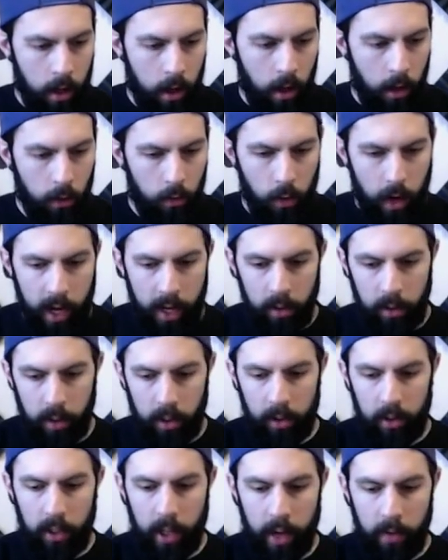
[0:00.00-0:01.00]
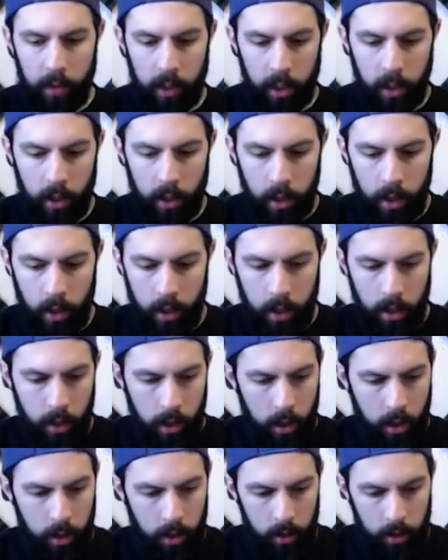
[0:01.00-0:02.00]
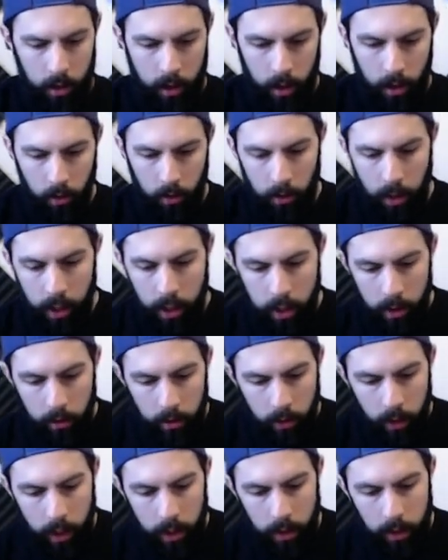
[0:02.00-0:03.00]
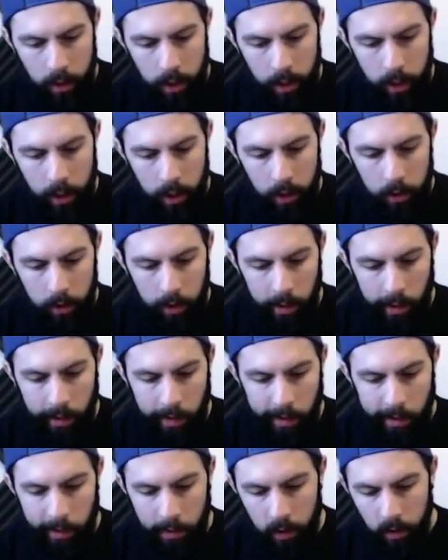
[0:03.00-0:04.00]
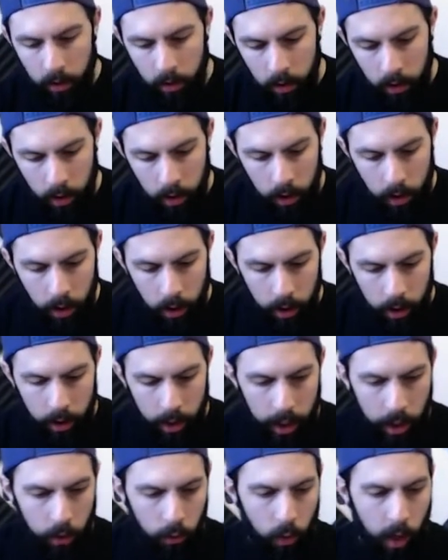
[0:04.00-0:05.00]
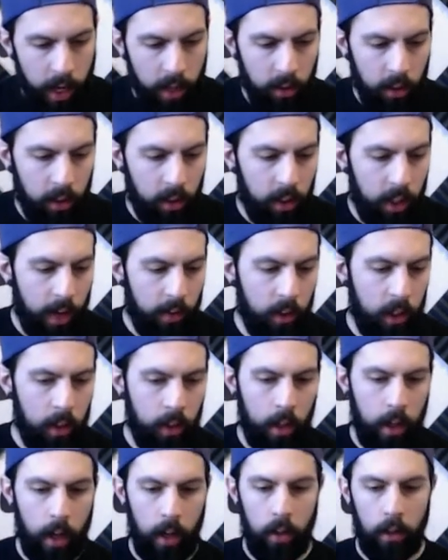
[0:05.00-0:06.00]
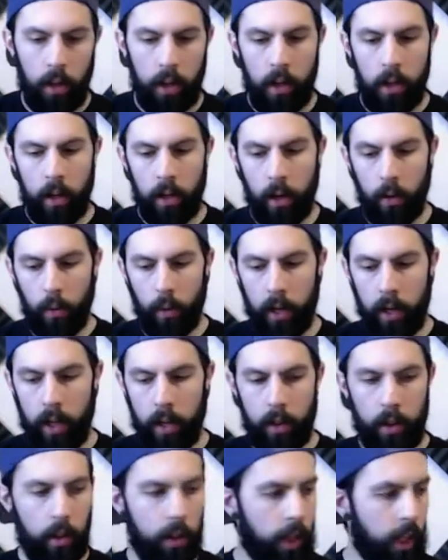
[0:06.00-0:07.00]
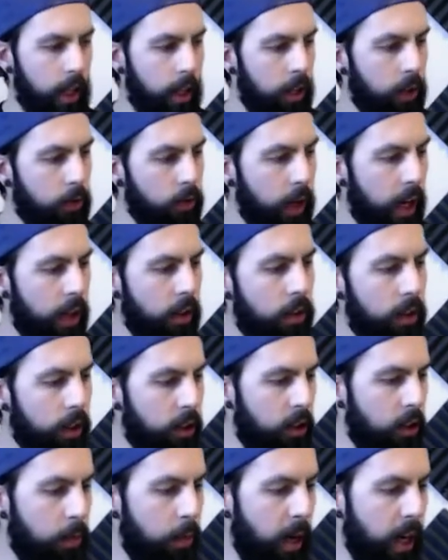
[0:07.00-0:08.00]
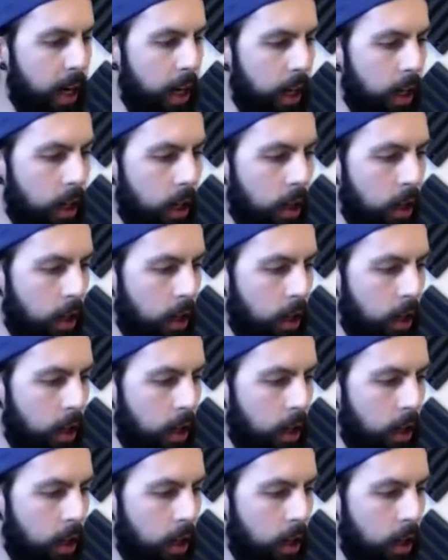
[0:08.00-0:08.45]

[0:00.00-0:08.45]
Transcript: Ryzen 7. It's going to go right in there. The Ryzen 7 along with the Wraith Spire